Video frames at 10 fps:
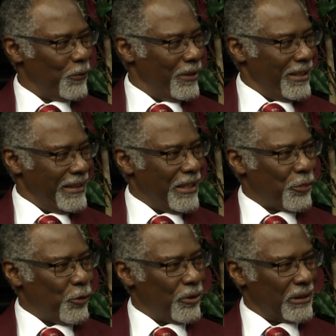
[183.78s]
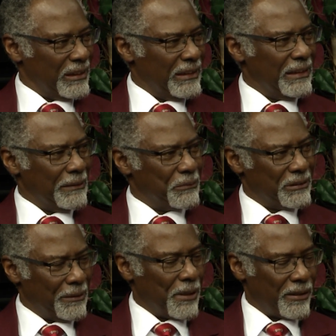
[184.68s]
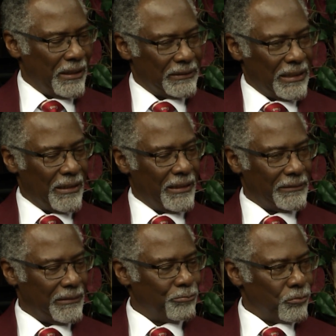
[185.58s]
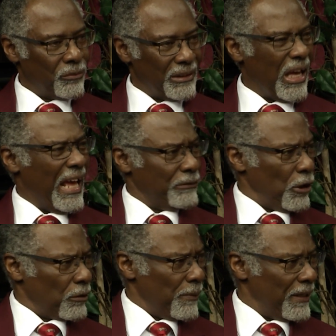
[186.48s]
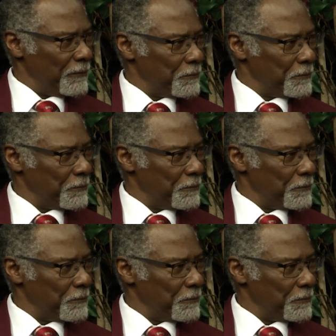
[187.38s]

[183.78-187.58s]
So they sort of gleam to some of the things that I talk about.